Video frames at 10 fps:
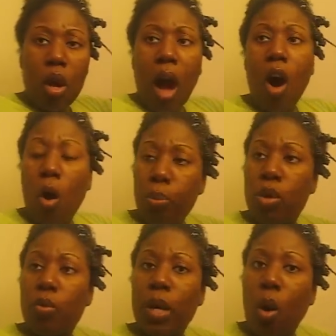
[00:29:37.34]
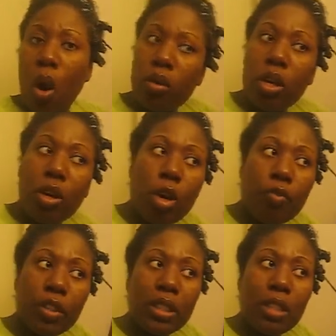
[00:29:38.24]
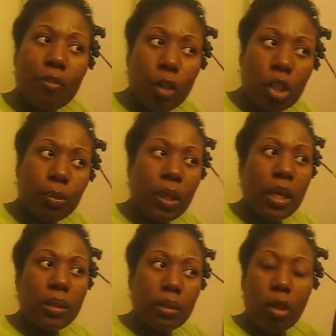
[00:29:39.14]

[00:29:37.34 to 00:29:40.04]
I hope you've been calling your girlfriends in the first place.